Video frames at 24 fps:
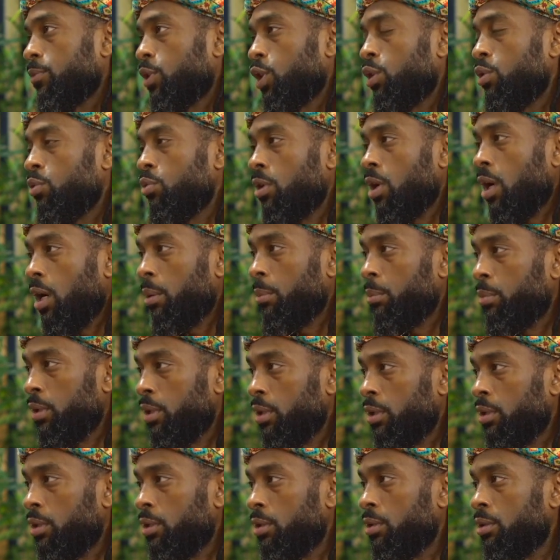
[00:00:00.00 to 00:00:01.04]

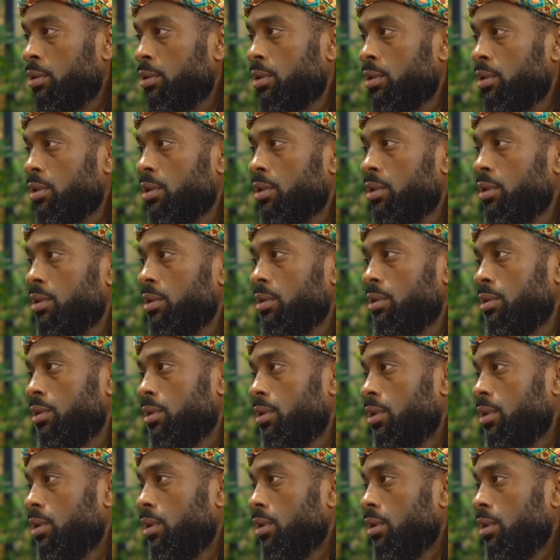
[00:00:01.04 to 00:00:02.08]
Cucumbers.
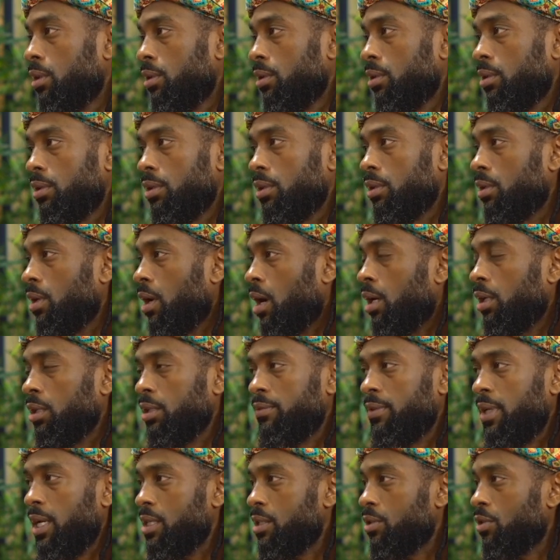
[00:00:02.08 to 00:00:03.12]
All
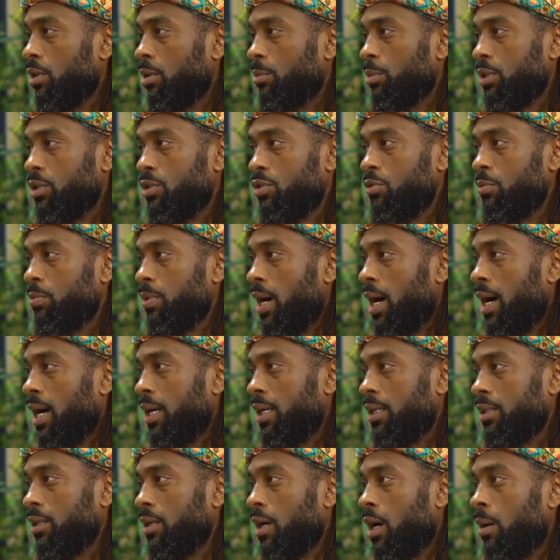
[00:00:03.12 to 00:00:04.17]
of that's going to be super
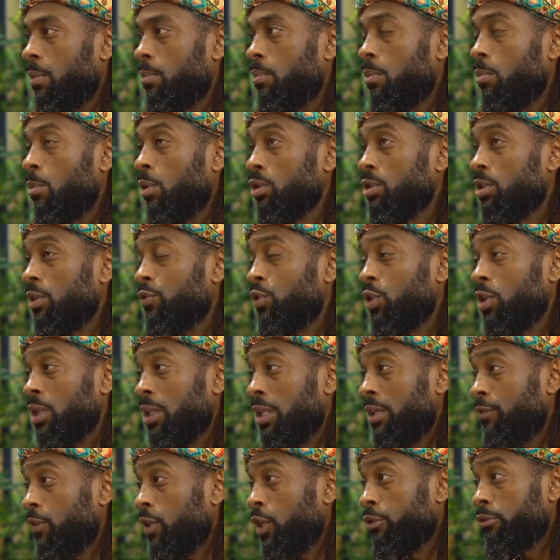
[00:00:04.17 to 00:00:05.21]
high. Most of your
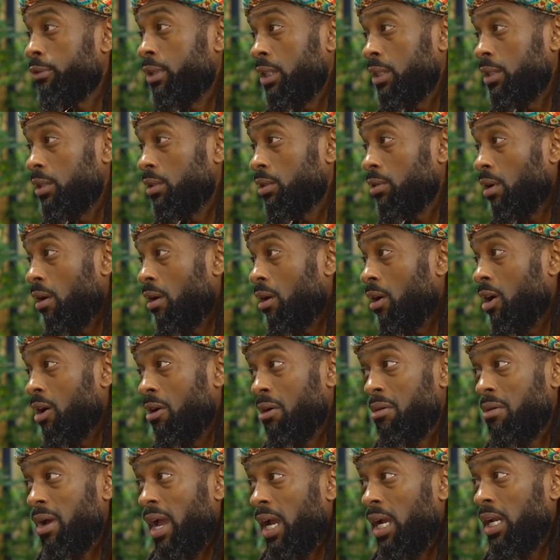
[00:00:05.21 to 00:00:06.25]
leafy greens
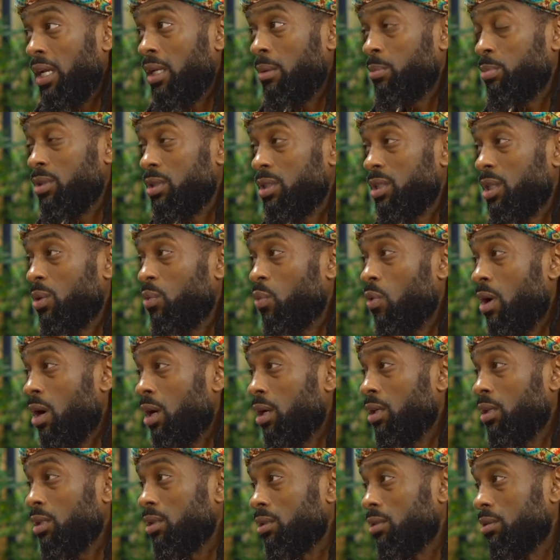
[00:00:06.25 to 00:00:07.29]
are 80%
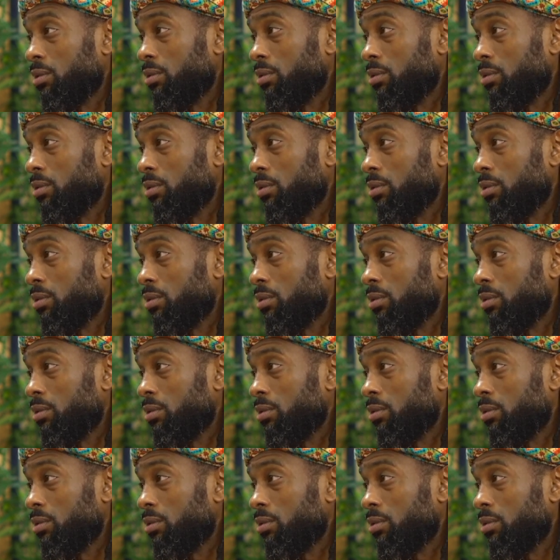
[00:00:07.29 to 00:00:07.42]
water.